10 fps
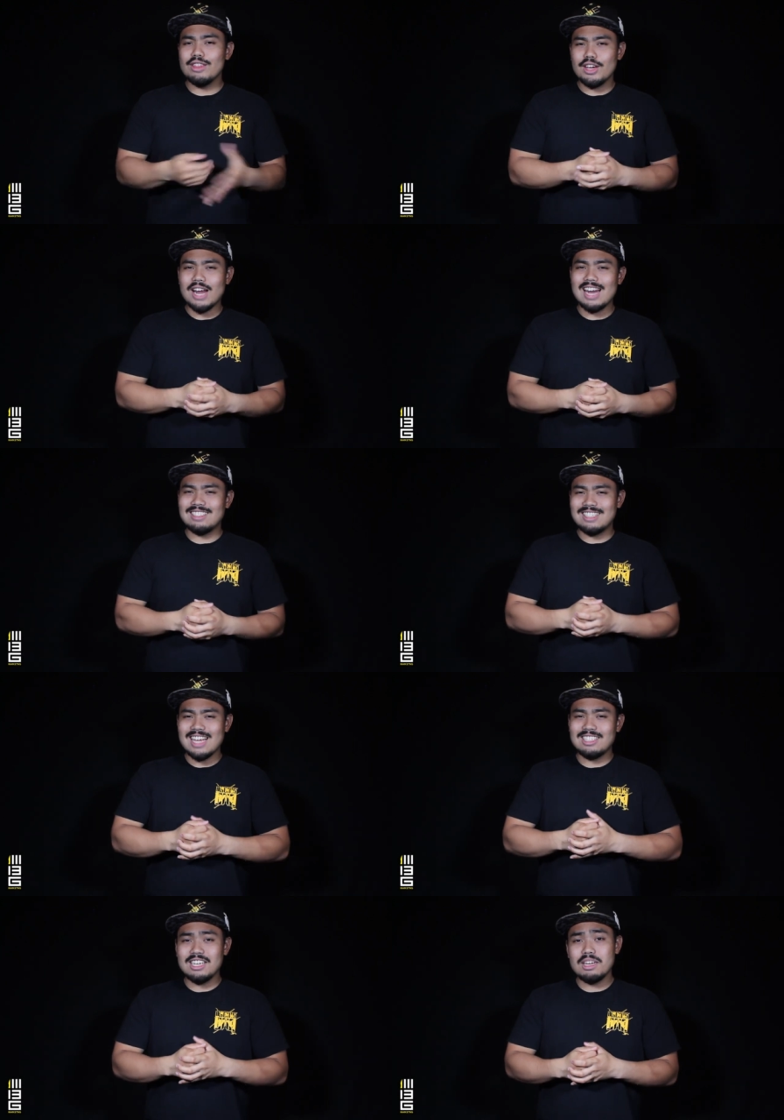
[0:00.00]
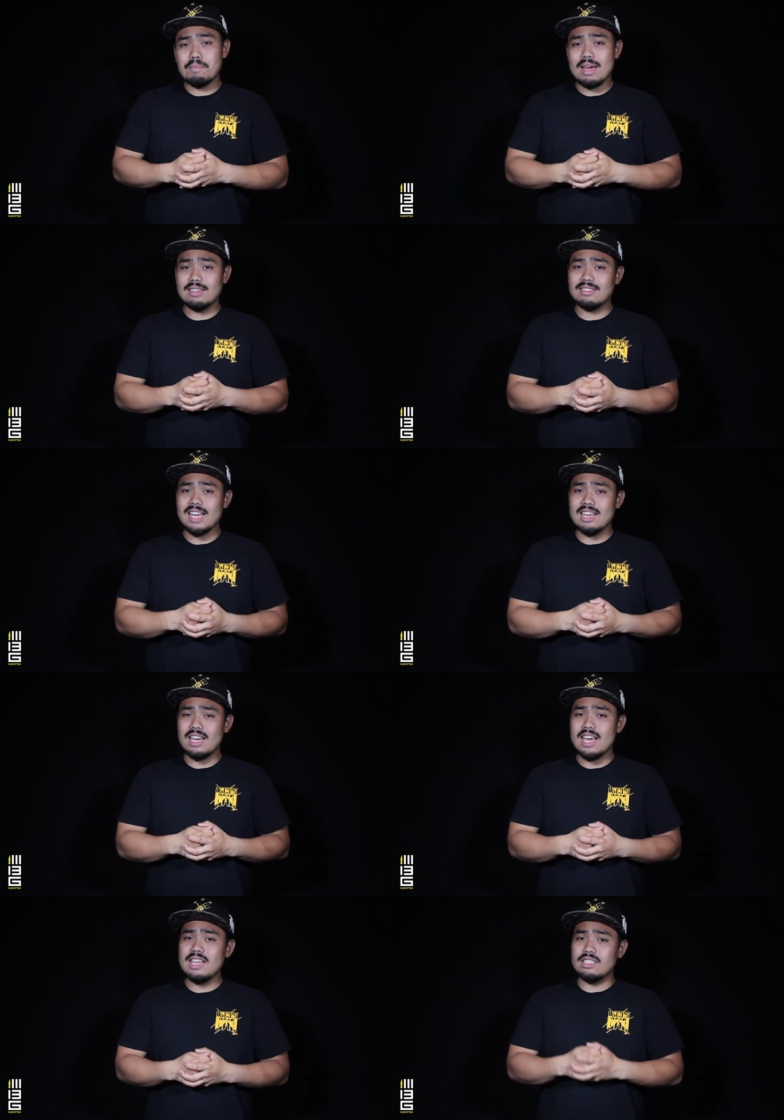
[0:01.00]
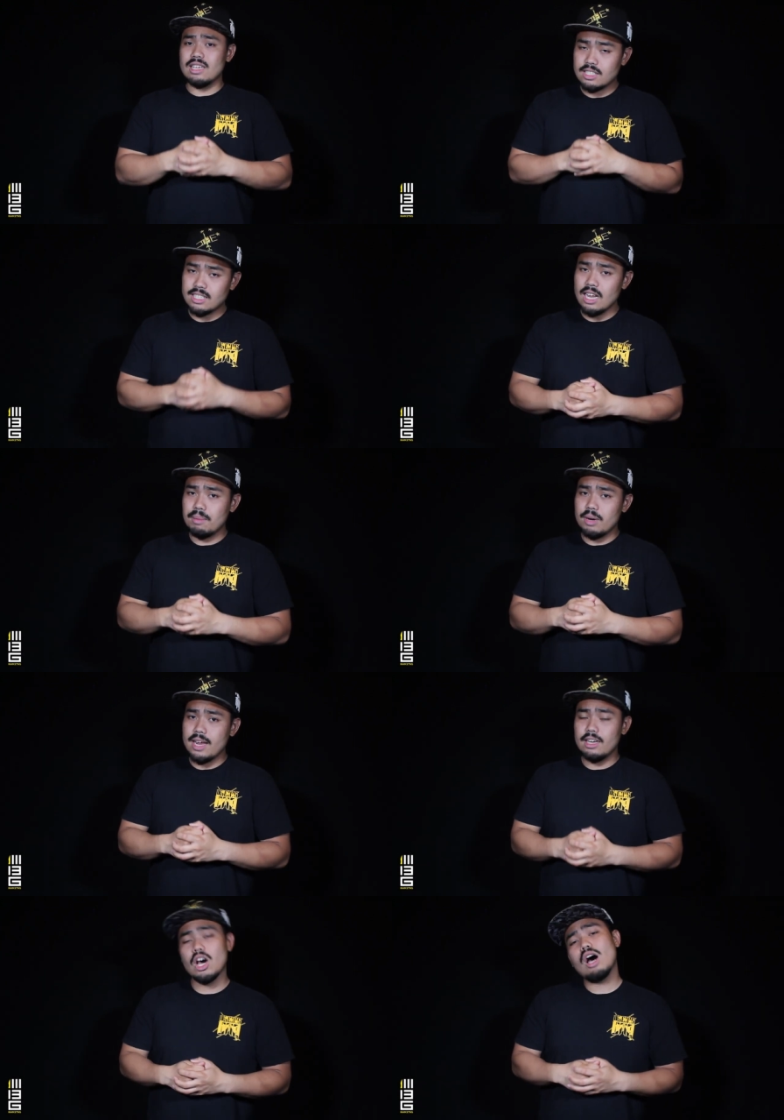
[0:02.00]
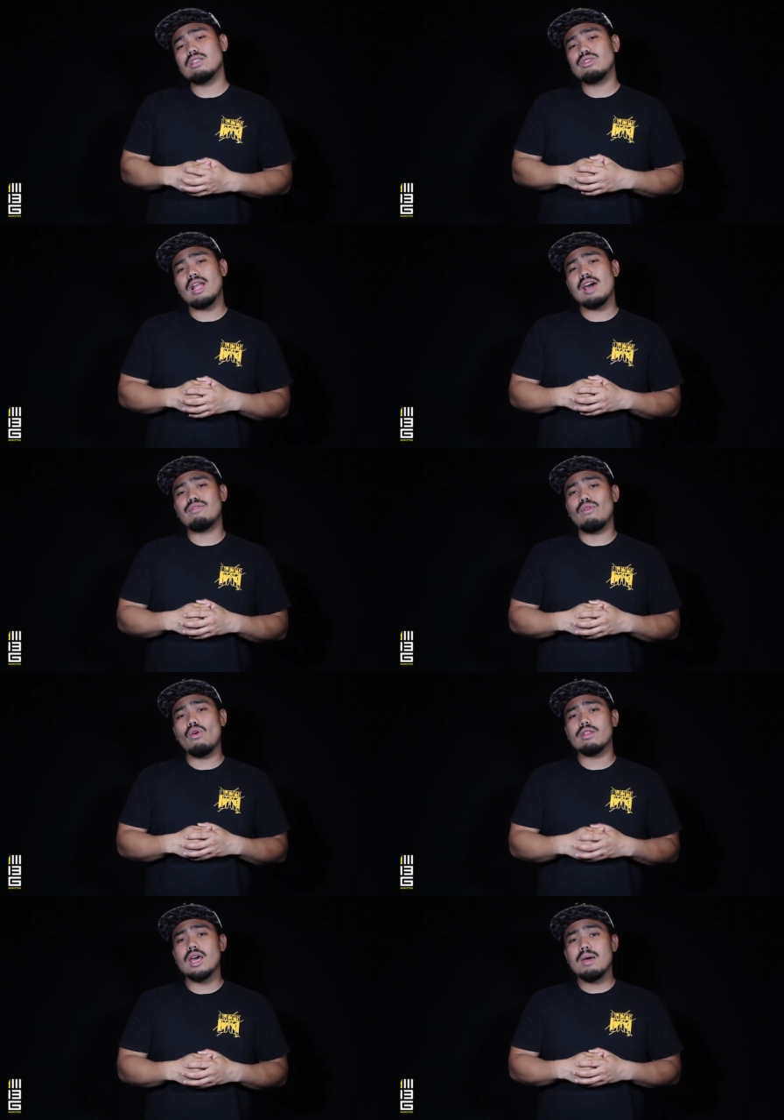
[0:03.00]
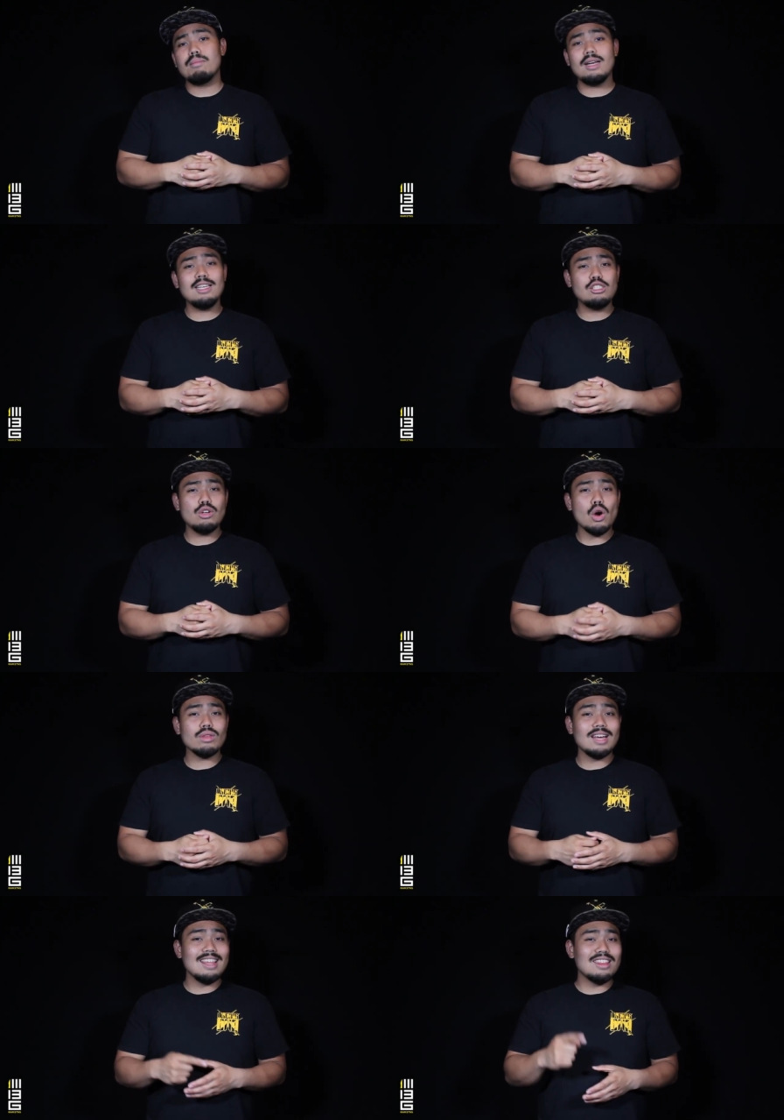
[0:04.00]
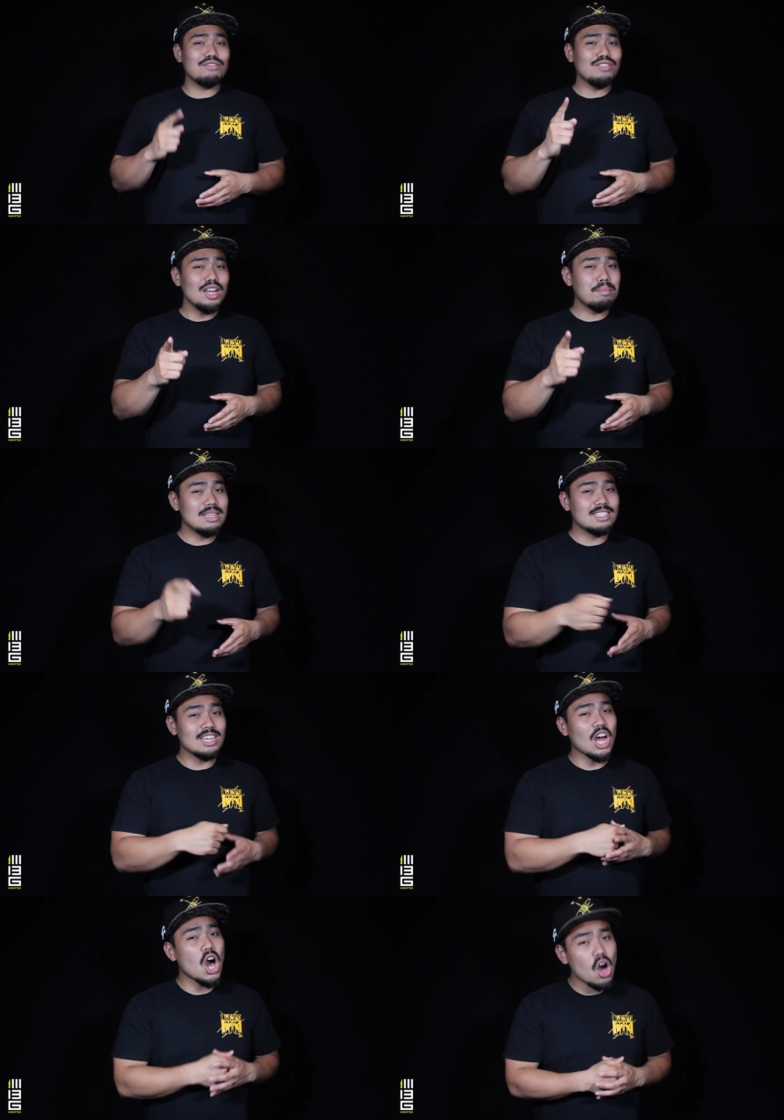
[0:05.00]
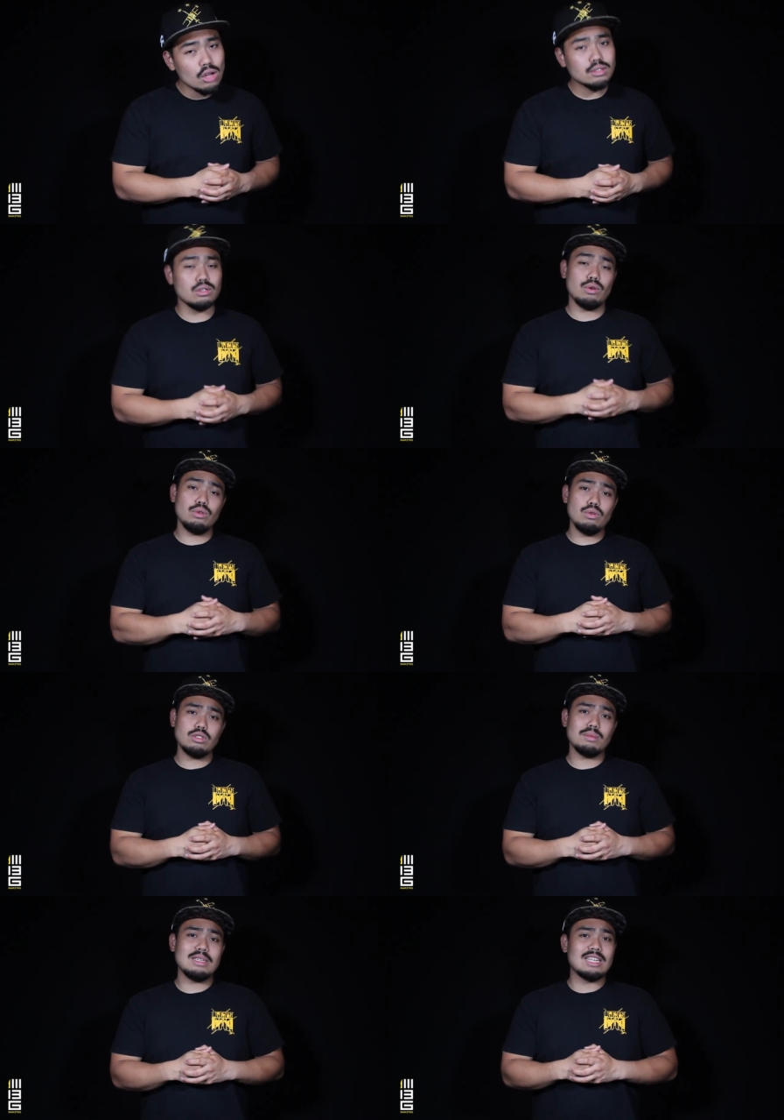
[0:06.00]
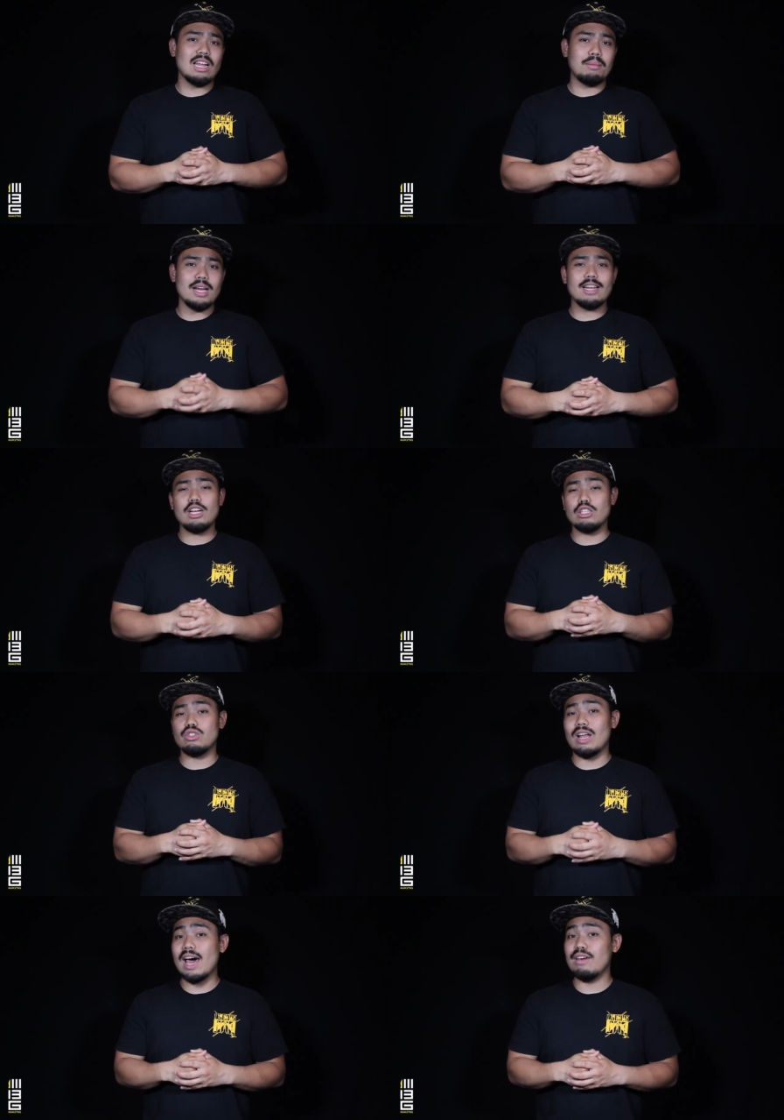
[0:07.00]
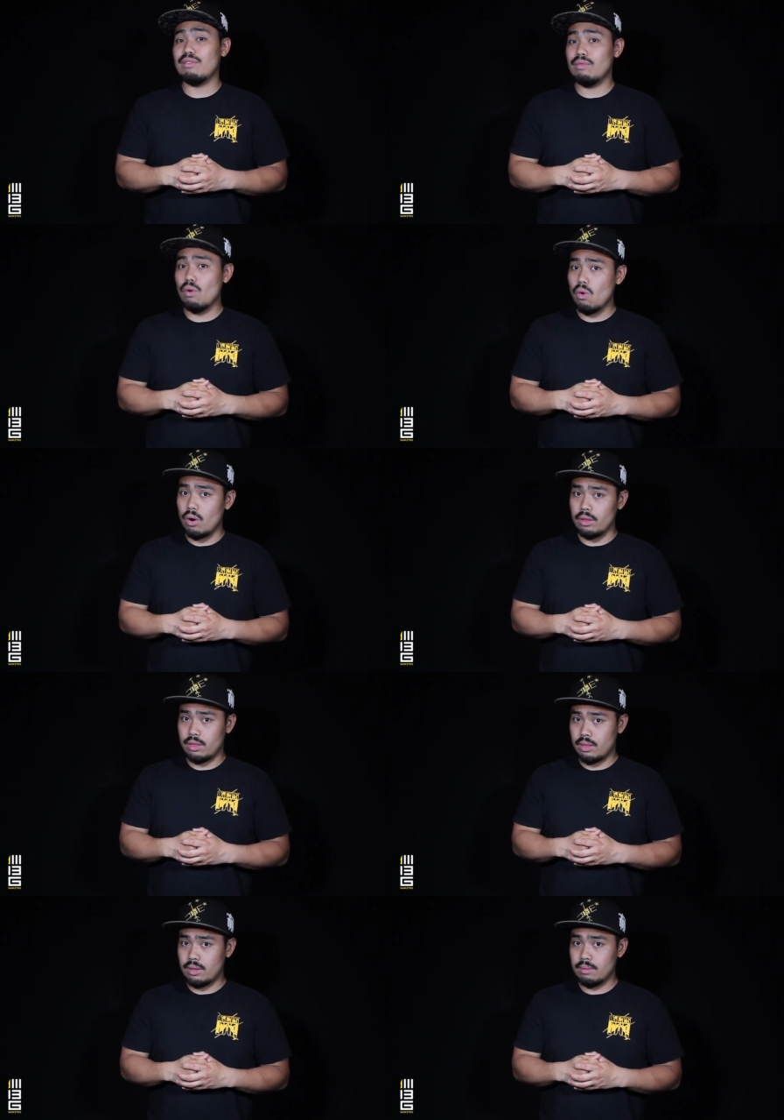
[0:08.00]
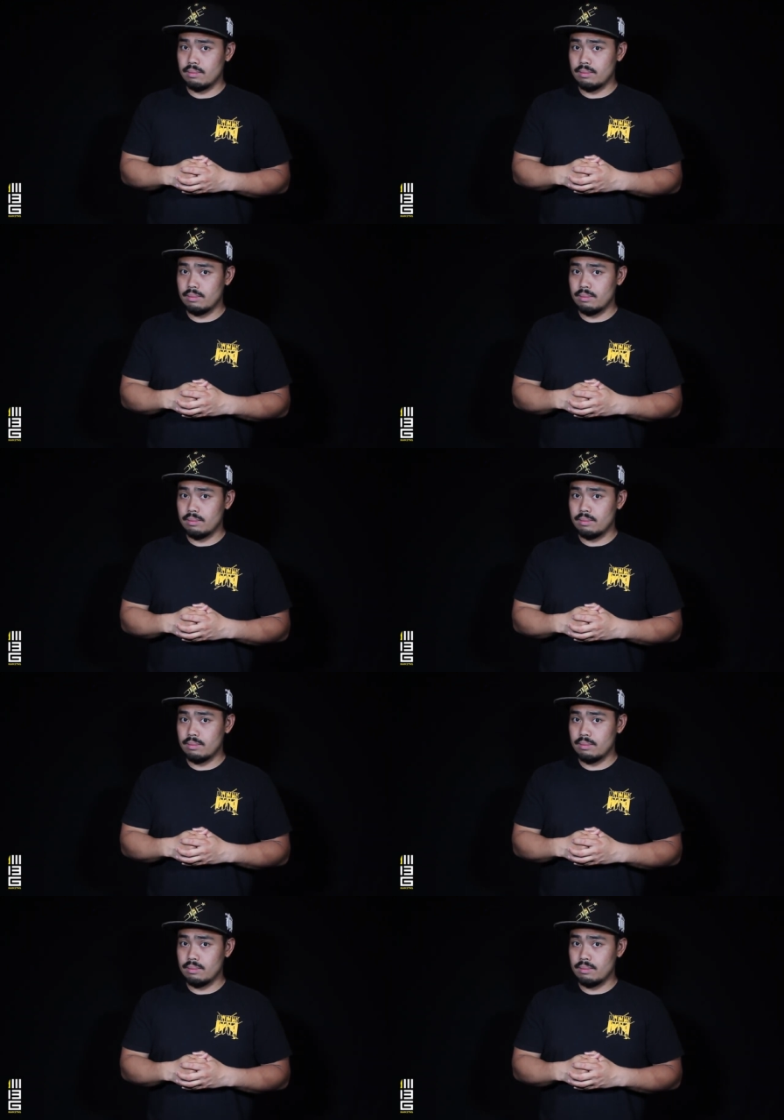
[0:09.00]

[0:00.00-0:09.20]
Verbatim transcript: in the United States, Independence Day is celebrated on July fourth, but did you know that in the Philippines it also used to be celebrated on July fourth?